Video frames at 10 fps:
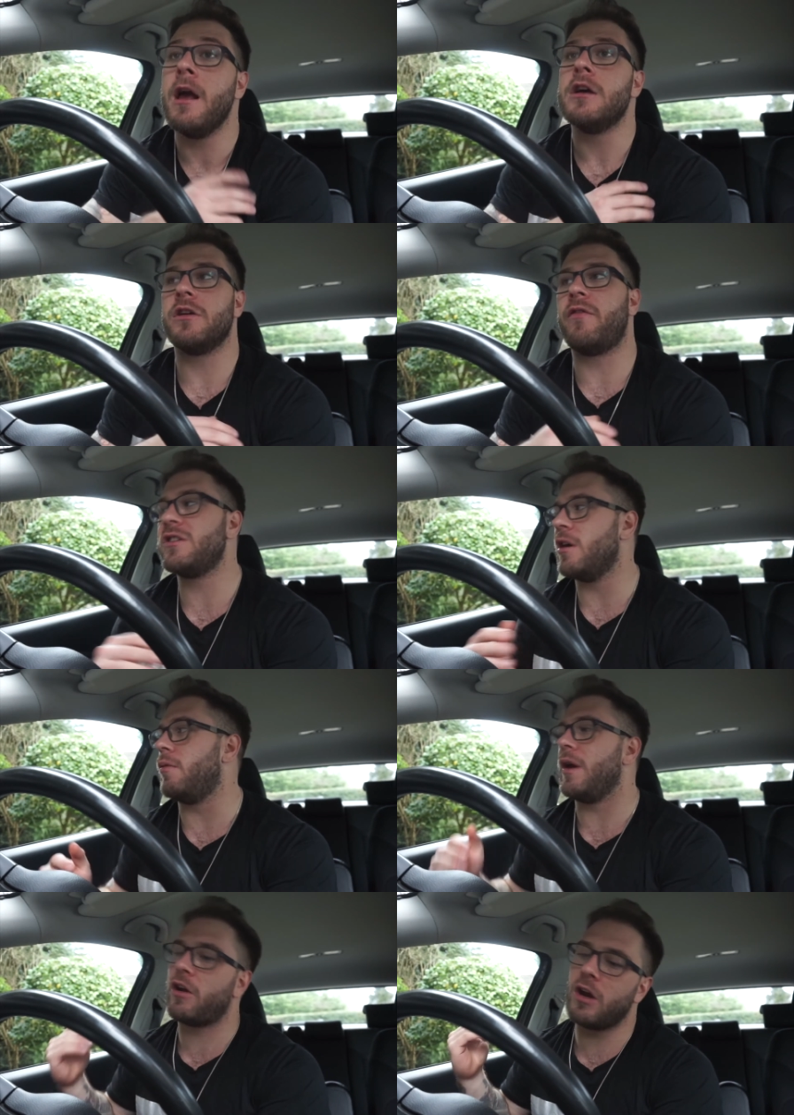So, for
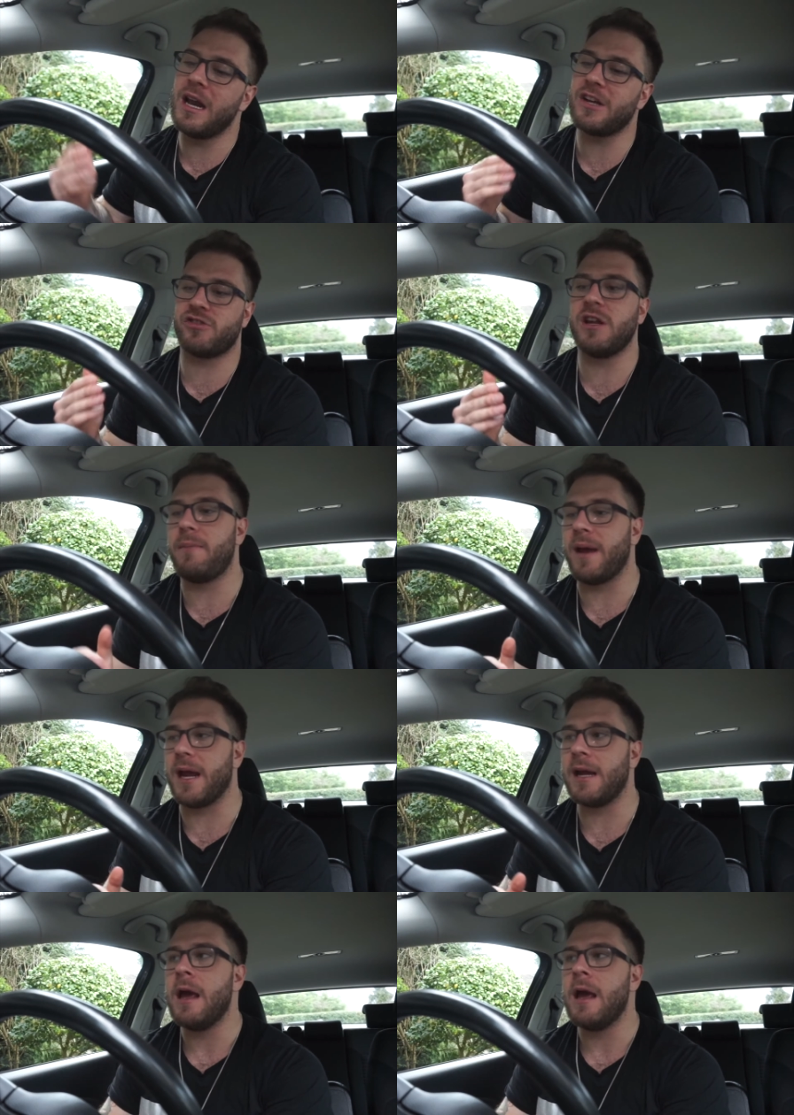example, it could literally be